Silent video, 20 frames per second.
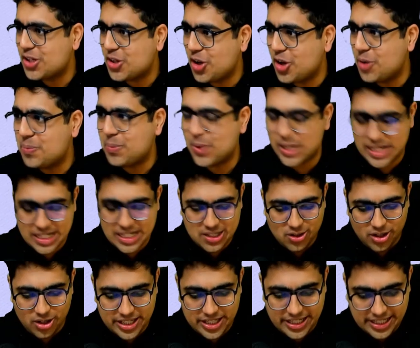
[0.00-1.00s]
component ka
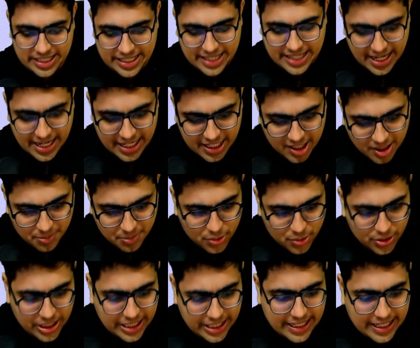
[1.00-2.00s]
auditor, yani
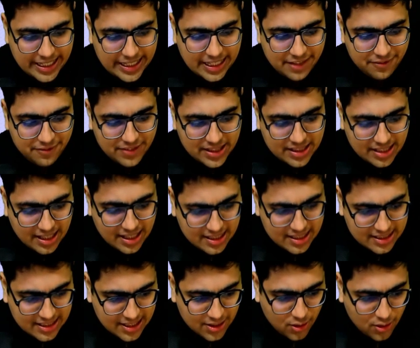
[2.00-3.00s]
communicating with the
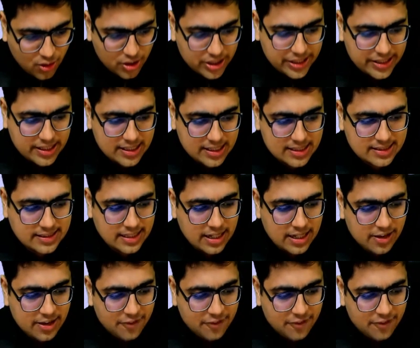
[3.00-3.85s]
other auditors